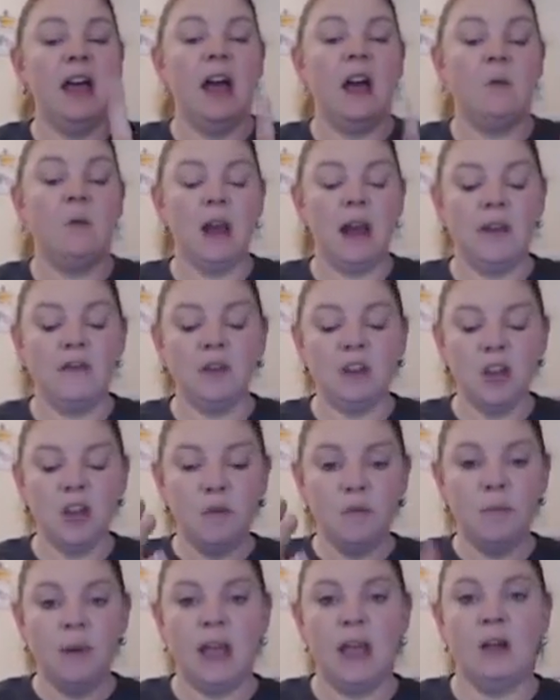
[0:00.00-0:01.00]
whatever
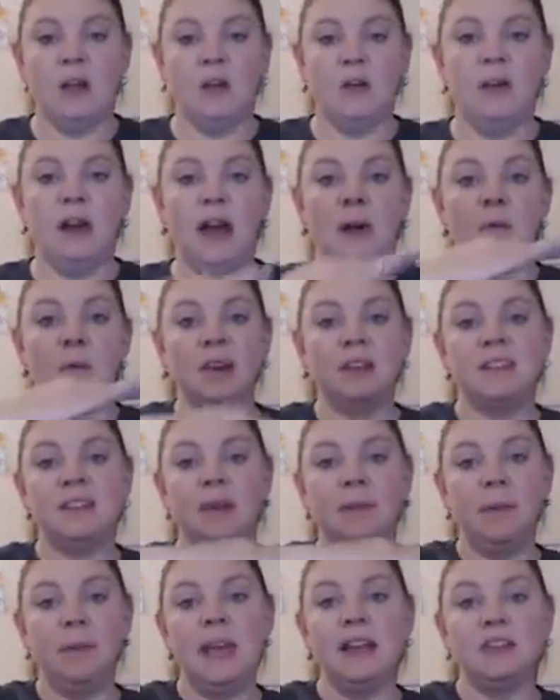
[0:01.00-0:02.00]
you build, I want to
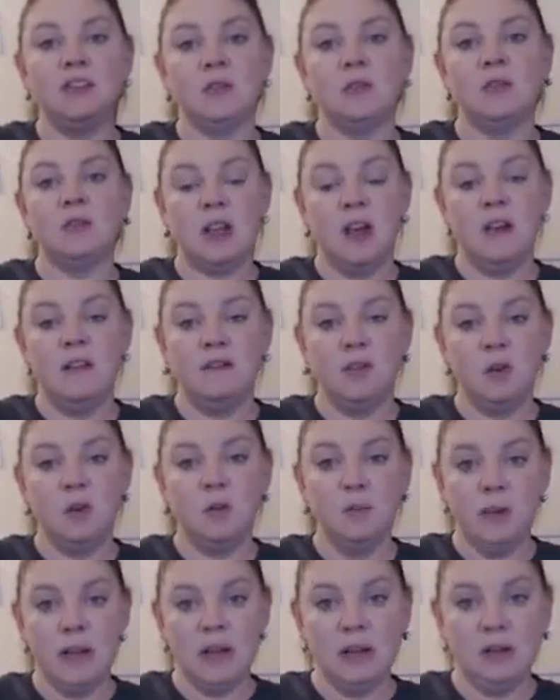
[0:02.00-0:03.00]
see pictures of
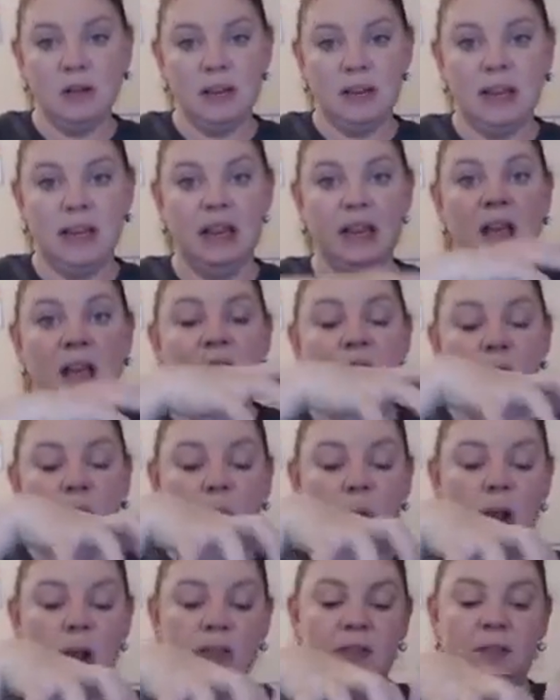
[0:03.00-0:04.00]
your building
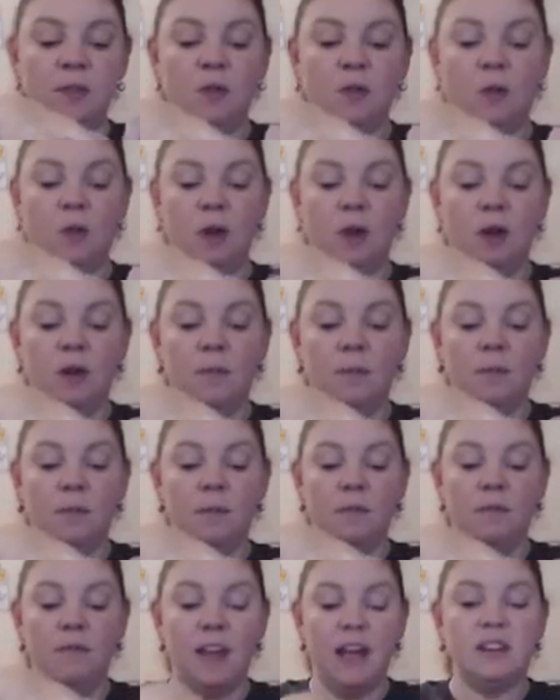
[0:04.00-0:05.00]
with your
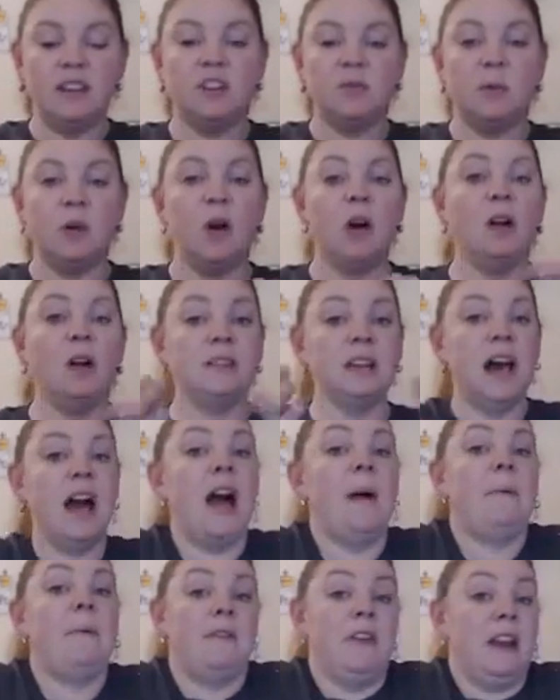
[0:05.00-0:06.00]
vegetable on
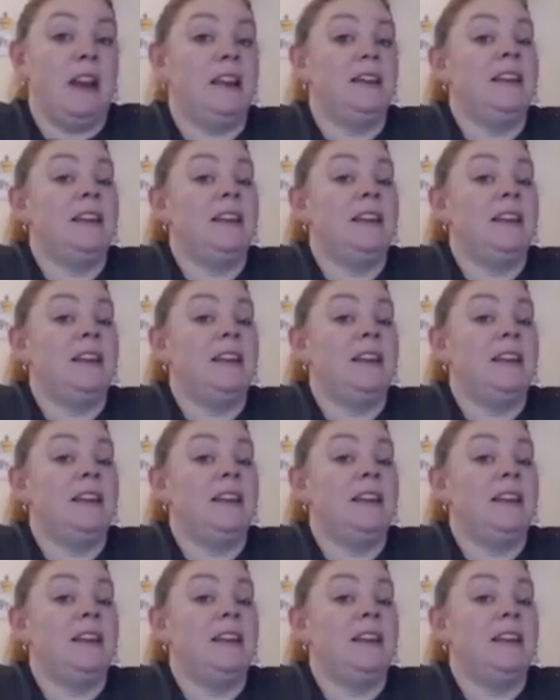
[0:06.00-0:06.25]
top of it.